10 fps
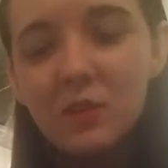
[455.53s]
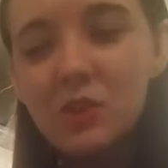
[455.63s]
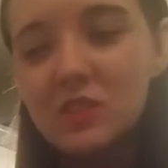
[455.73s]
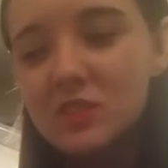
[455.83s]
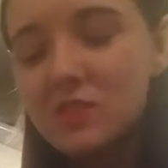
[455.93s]

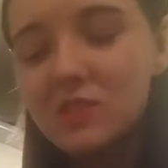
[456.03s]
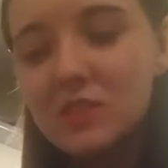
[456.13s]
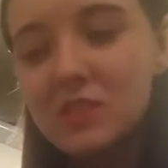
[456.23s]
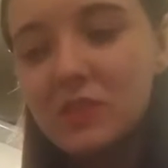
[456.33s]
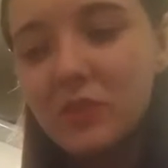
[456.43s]
which
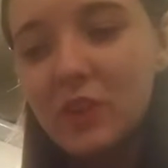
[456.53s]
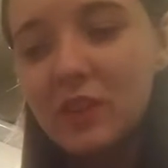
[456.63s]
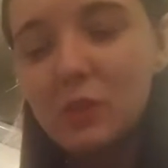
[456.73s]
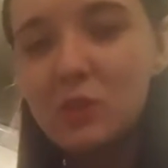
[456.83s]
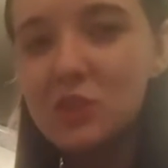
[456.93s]
isn't
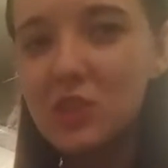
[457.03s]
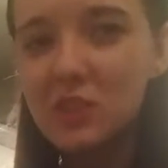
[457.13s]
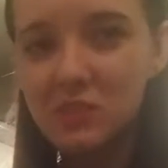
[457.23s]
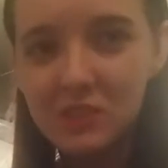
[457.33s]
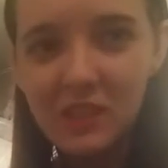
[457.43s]
very good when you're
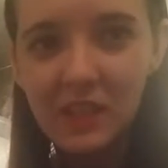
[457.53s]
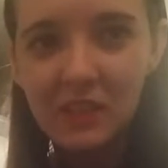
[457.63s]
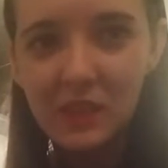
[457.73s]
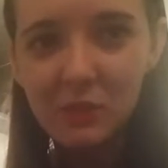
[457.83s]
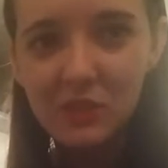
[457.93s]
trying to learn a
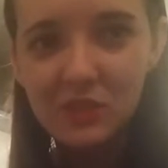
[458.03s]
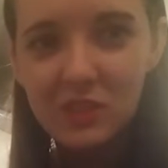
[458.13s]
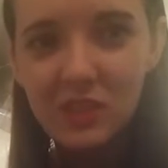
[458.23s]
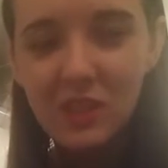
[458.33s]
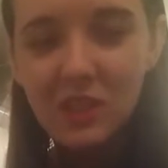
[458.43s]
second language.